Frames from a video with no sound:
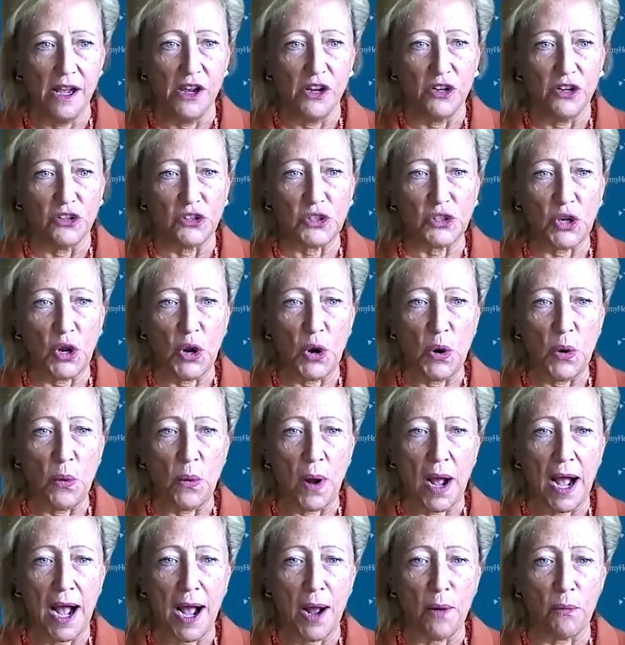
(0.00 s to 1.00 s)

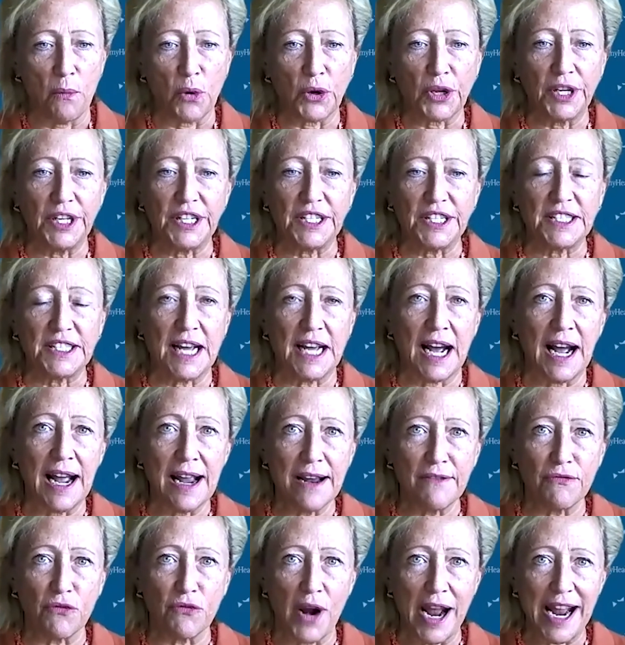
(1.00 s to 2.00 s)
So we're going to
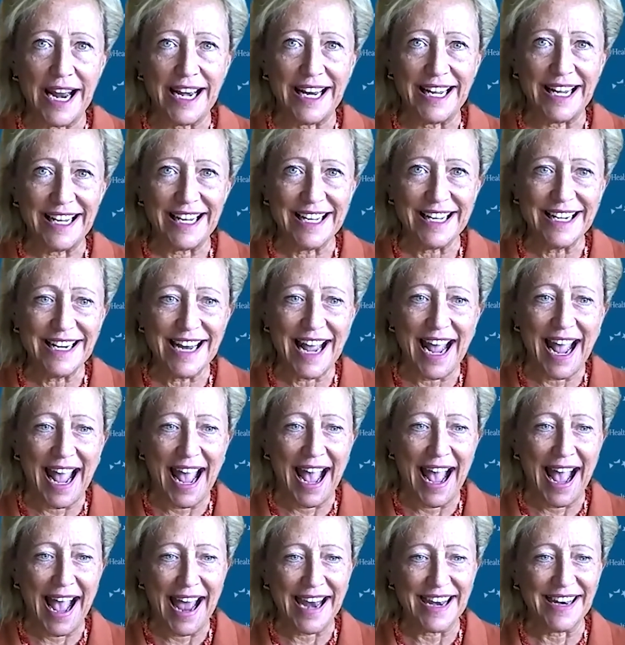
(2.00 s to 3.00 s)
dive right in
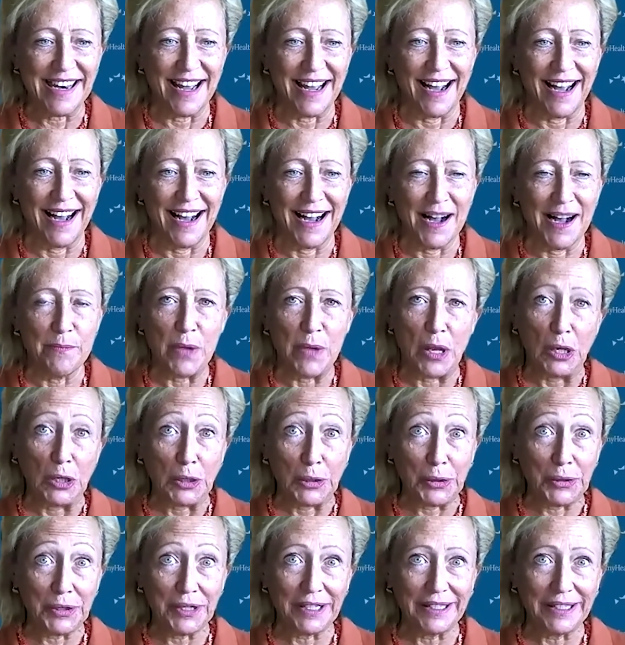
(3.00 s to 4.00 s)
and
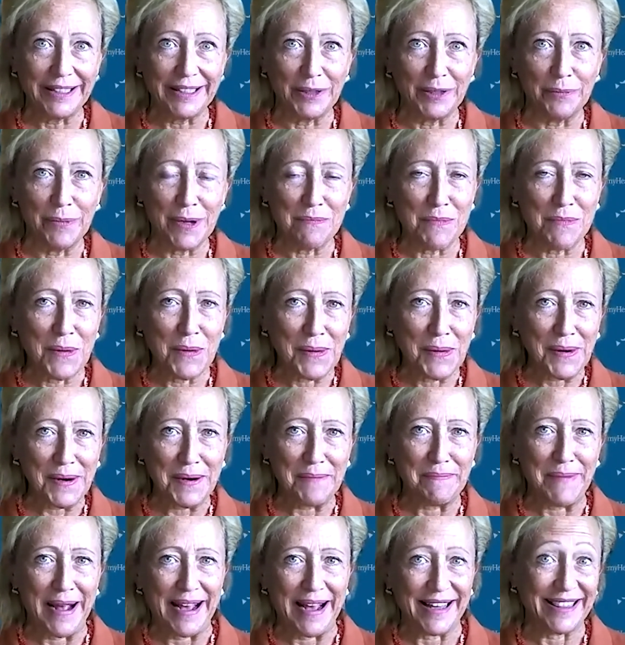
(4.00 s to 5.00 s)
learn a little bit more
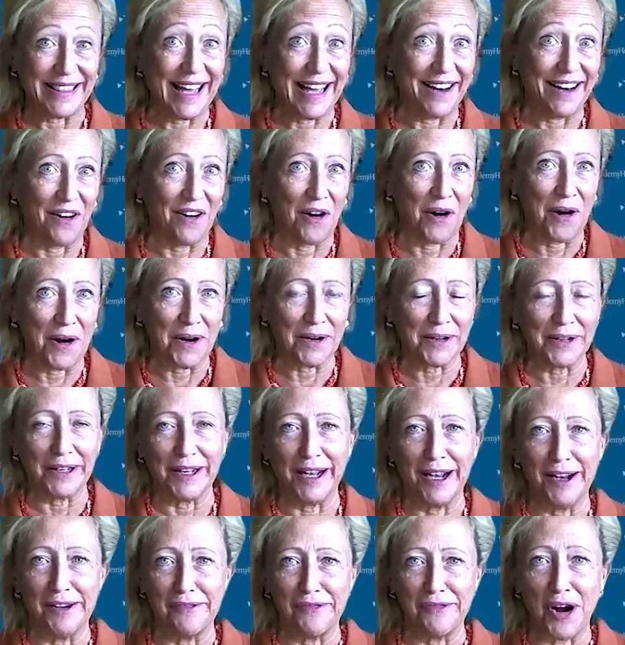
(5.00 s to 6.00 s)
about that arc
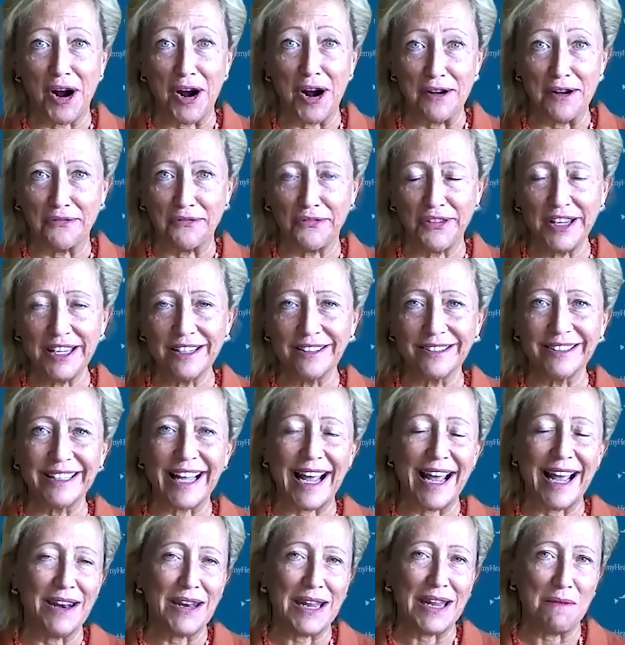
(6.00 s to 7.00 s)
of our field
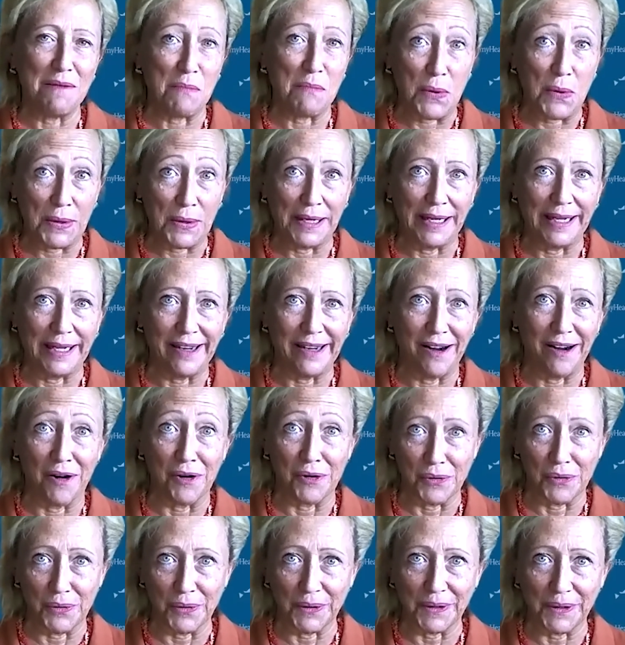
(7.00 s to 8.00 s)
and, importantly,
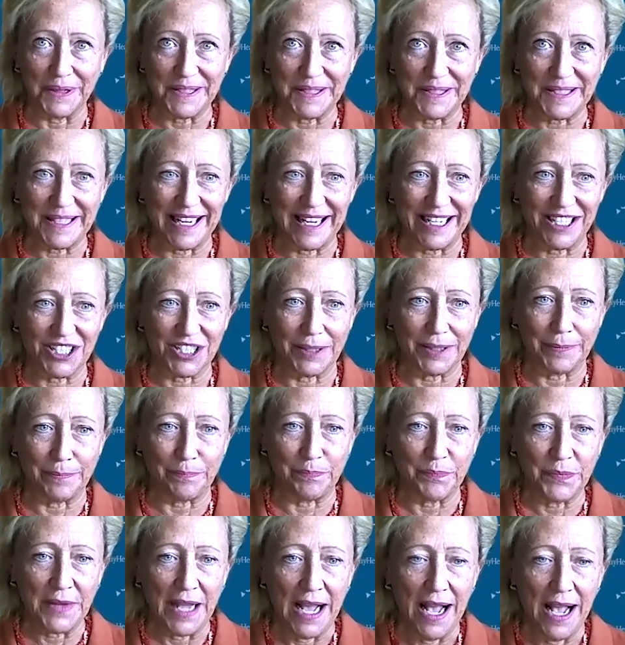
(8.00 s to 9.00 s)
our organization.
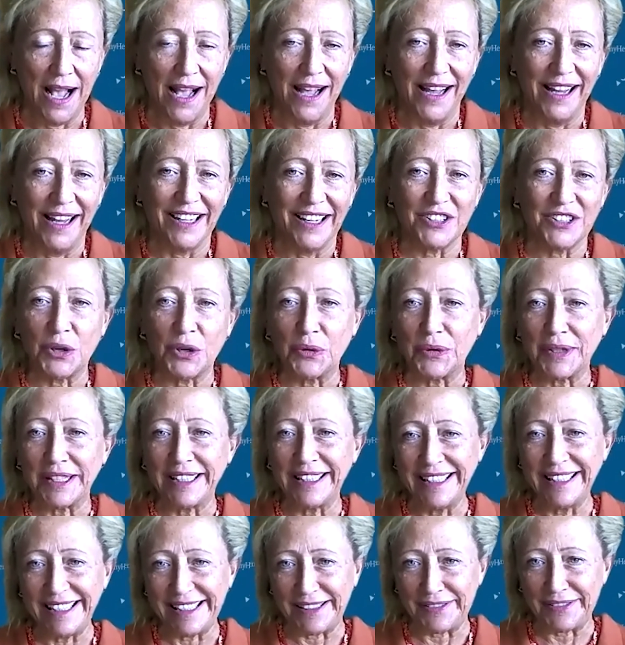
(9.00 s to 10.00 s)
So
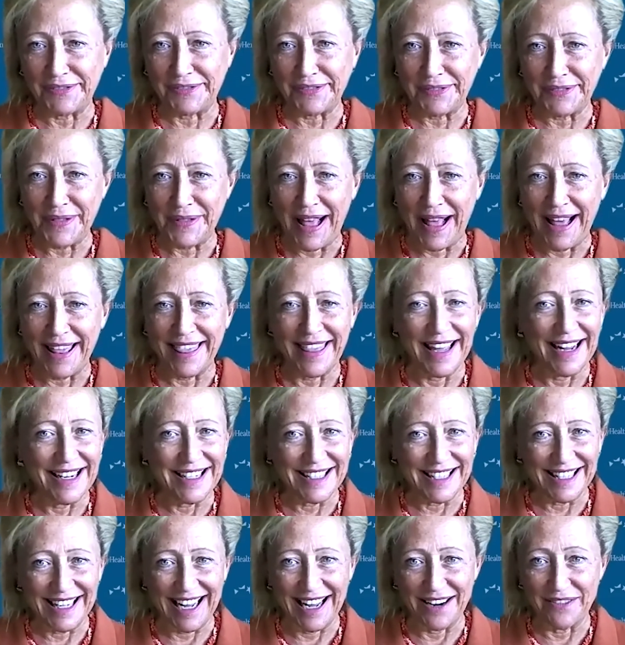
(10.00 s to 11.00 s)
Clif,
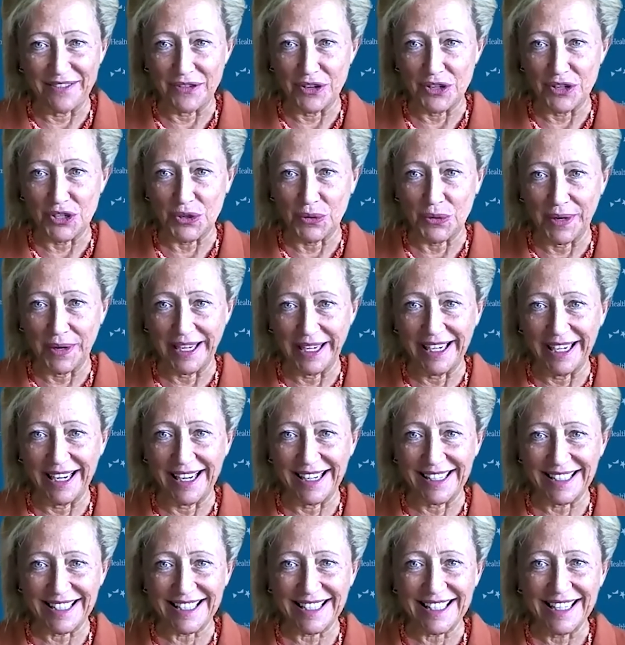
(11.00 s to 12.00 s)
thanks again for joining
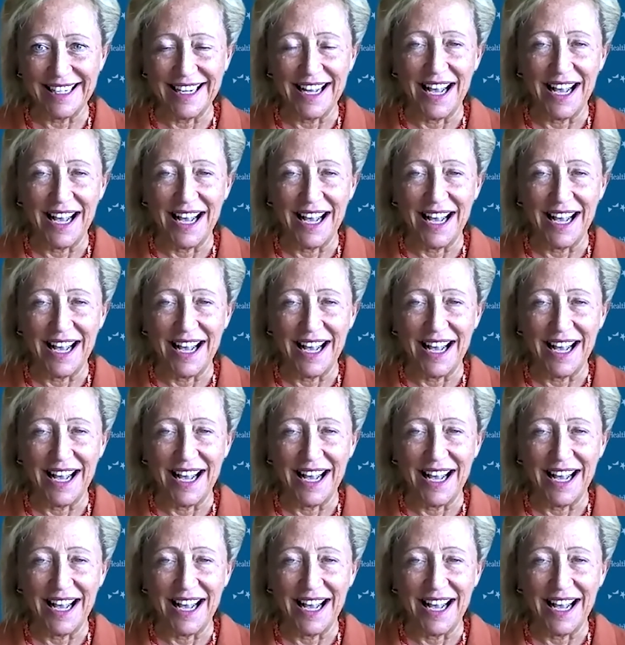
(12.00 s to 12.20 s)
us.